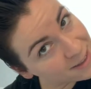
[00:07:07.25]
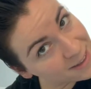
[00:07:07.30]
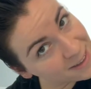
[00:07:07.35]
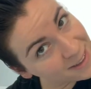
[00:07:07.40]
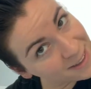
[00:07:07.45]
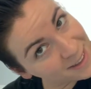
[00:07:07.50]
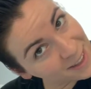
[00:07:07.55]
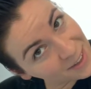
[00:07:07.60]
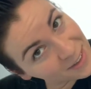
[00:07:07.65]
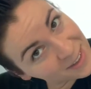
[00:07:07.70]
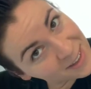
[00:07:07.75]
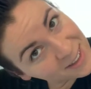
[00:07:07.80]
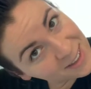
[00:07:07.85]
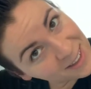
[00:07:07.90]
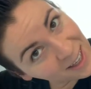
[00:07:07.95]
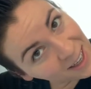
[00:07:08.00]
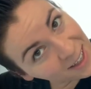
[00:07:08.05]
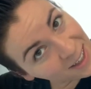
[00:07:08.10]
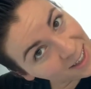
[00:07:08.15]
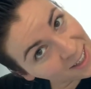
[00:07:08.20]
so it's
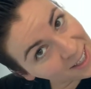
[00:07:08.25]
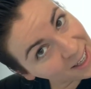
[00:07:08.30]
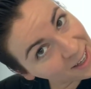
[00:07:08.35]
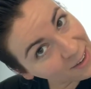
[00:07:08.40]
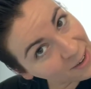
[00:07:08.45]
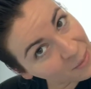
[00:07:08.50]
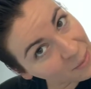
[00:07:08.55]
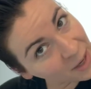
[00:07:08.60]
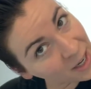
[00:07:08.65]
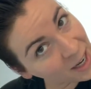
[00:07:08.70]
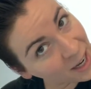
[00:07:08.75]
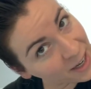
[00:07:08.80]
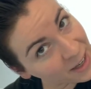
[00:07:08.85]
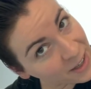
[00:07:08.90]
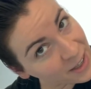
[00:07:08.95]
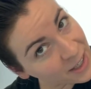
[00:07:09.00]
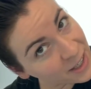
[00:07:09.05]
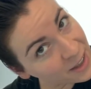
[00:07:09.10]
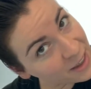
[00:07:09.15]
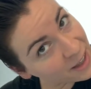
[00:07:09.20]
not gonna get on my neck
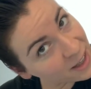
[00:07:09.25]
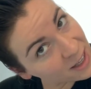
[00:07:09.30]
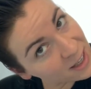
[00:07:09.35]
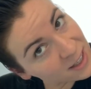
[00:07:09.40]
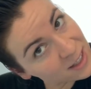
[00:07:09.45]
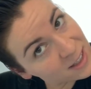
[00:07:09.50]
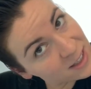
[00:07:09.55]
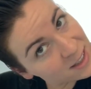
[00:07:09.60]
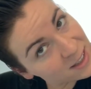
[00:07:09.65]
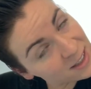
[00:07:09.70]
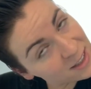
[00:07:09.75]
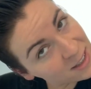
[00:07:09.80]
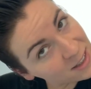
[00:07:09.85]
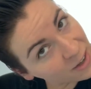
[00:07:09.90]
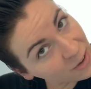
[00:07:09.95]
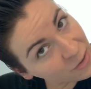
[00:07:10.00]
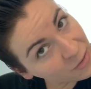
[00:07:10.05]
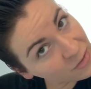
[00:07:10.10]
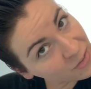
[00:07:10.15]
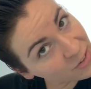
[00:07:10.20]
or anything,
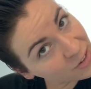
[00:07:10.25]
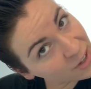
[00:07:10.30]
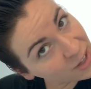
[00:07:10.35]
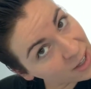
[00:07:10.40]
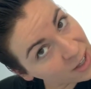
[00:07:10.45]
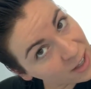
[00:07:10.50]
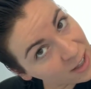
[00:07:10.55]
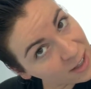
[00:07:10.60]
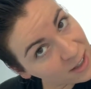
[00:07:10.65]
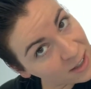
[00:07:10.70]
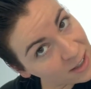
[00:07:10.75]
hopefully.